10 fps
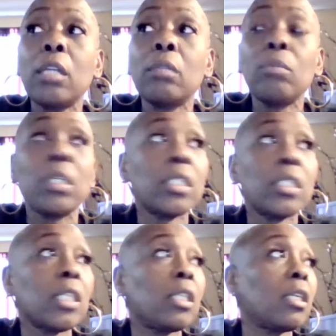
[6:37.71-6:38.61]
what is
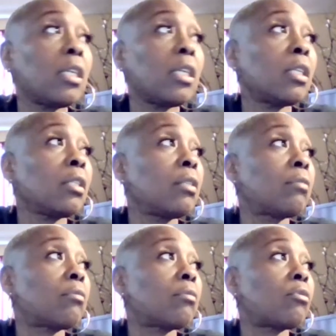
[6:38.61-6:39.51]
it, the
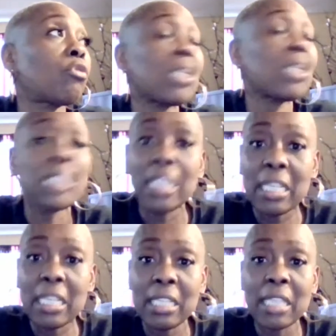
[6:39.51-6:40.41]

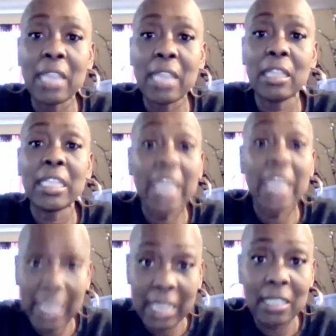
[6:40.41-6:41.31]
trustees and the
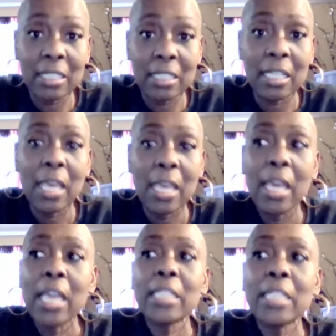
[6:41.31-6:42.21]
deacons,
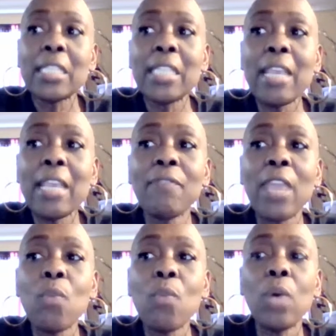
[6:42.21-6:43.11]
to see if they
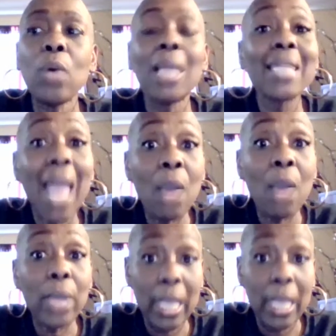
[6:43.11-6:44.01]
will allow
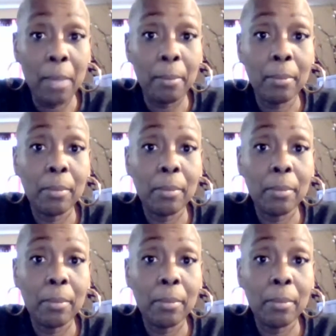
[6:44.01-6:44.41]
him